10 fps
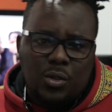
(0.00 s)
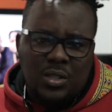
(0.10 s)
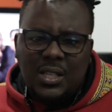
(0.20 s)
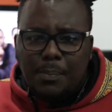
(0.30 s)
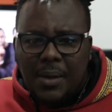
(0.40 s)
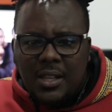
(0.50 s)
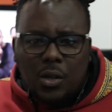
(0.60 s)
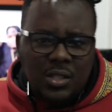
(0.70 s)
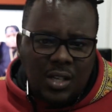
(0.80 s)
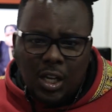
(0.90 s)
There was T-Pain.
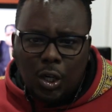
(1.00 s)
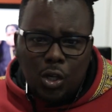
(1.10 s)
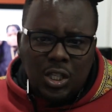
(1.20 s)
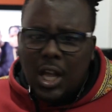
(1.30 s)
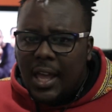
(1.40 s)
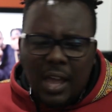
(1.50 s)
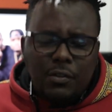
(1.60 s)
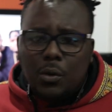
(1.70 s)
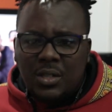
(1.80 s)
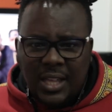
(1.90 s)
There was Rick Ross.
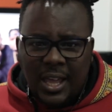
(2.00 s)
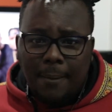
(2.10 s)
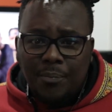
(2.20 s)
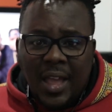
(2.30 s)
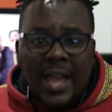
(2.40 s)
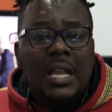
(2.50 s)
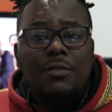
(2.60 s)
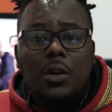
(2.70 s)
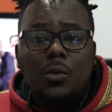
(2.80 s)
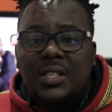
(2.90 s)
Everyone was there, and
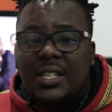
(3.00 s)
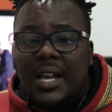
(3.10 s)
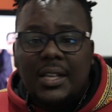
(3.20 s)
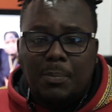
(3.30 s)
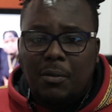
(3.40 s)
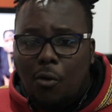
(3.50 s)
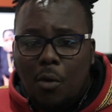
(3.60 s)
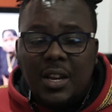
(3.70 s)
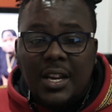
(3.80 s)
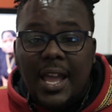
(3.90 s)
everyone was seeing us
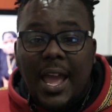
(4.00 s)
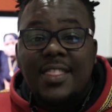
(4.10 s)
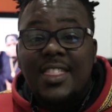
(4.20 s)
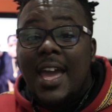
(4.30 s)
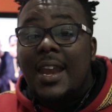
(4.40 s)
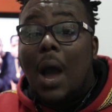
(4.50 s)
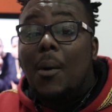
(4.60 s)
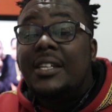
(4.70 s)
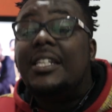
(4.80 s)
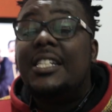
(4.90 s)
perform. Nini. And then
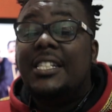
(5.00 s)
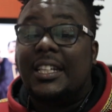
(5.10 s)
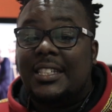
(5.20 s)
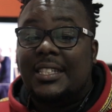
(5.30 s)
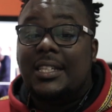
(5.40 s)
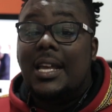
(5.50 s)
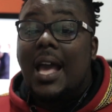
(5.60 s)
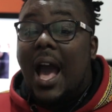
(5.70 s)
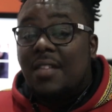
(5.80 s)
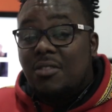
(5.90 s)
our T-shirts
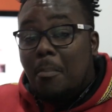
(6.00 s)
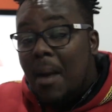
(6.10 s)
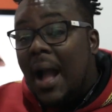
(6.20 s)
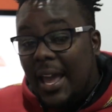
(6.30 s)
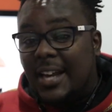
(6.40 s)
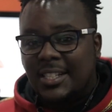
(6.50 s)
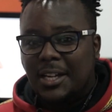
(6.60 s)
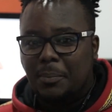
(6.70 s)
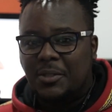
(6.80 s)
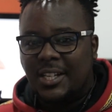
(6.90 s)
at the back had
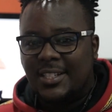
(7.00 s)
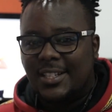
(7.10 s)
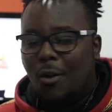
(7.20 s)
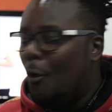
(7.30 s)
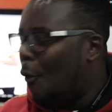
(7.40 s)
scriptures.